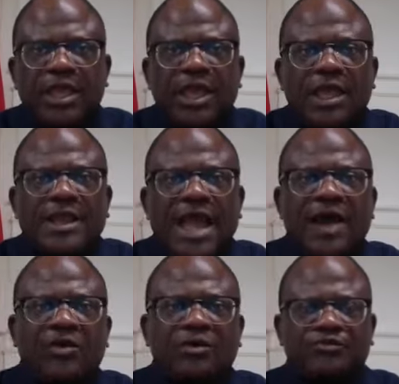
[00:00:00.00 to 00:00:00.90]

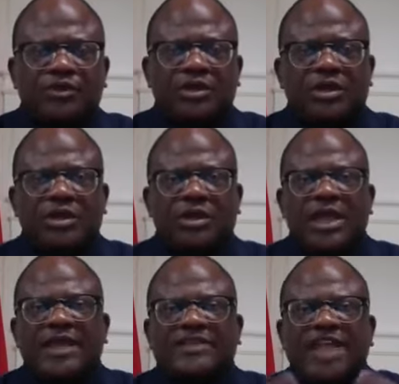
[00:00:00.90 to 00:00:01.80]
Now,
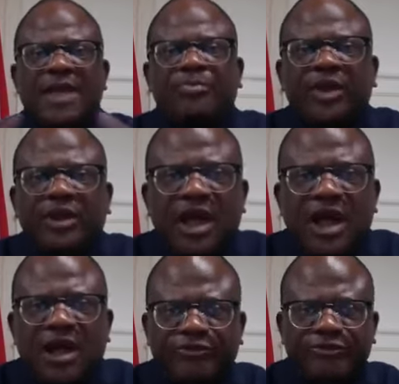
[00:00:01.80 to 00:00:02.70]
example
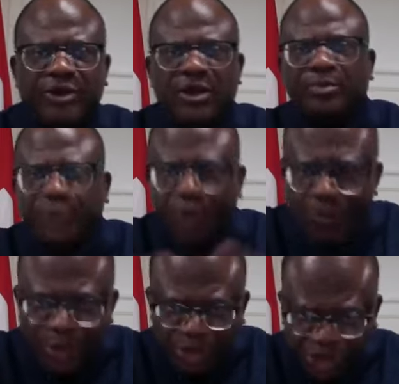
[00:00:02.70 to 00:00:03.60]
of
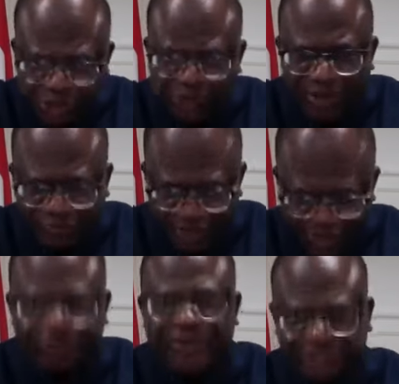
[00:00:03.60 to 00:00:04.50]
promotion of
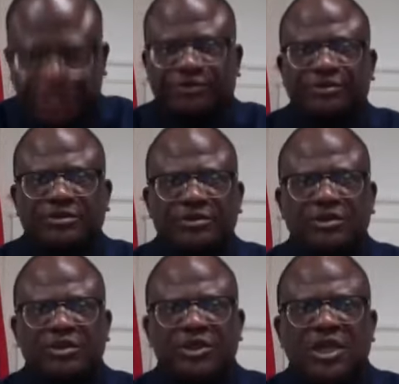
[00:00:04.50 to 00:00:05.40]
innovation.
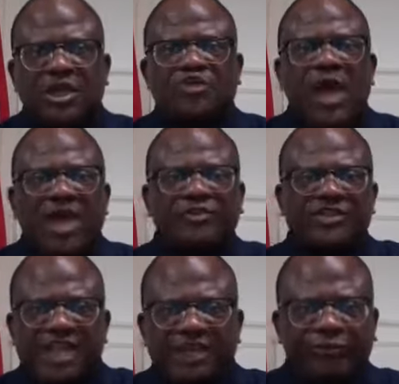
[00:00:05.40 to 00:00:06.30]
You have the
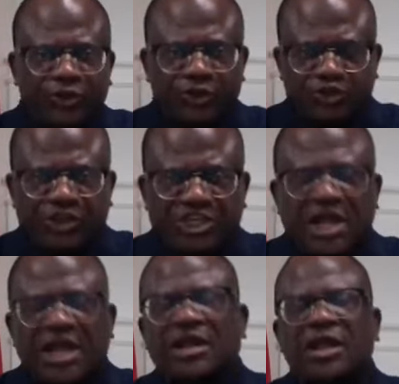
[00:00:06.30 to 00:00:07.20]
cell phones which
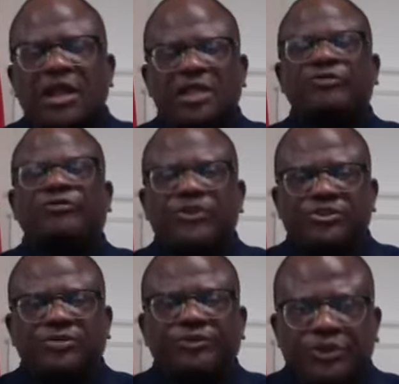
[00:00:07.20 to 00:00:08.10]
are in
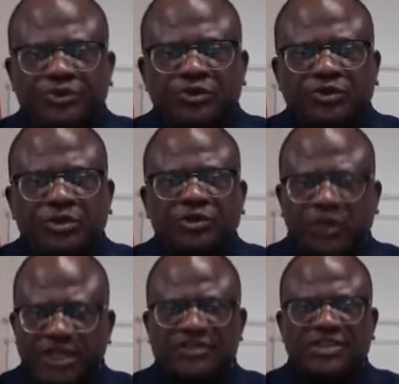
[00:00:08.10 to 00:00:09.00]
front of you. You
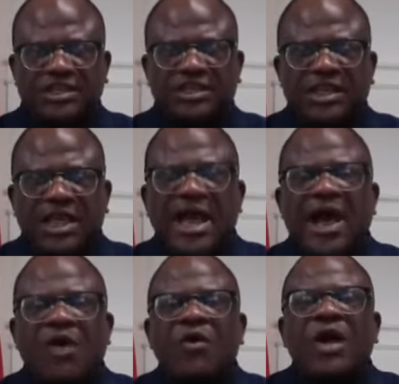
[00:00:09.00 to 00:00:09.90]
can see
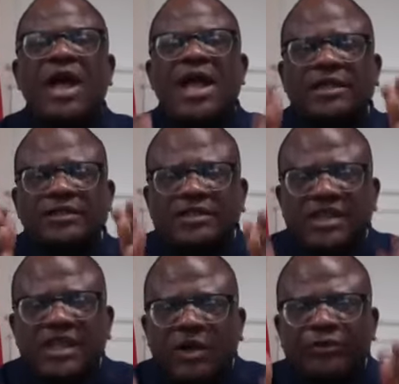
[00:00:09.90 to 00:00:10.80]
how
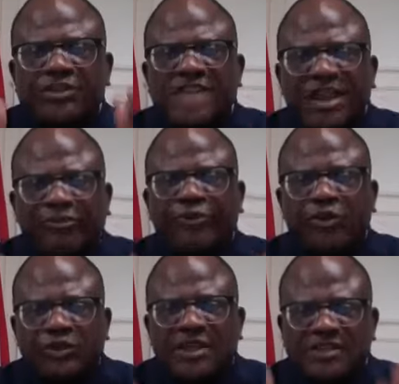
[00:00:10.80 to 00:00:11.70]
our cell
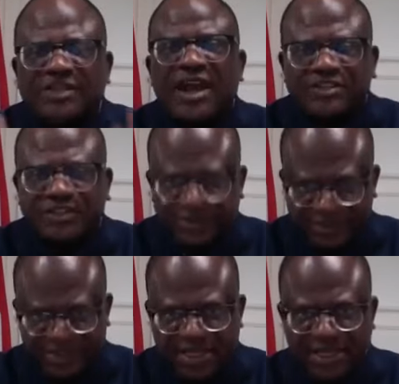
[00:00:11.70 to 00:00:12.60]
phone started
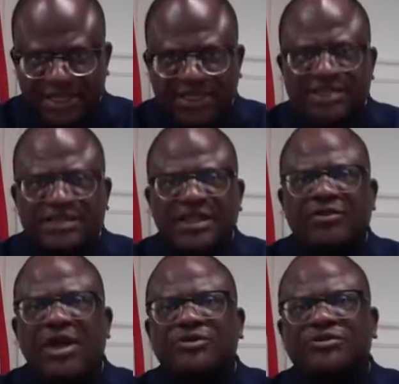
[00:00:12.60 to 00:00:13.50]
in
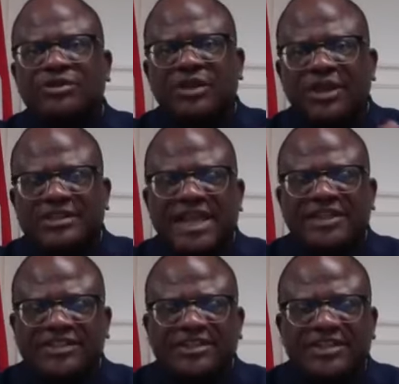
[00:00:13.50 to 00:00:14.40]
around the
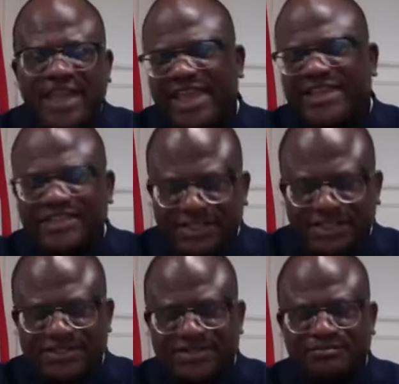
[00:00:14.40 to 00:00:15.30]
1980s.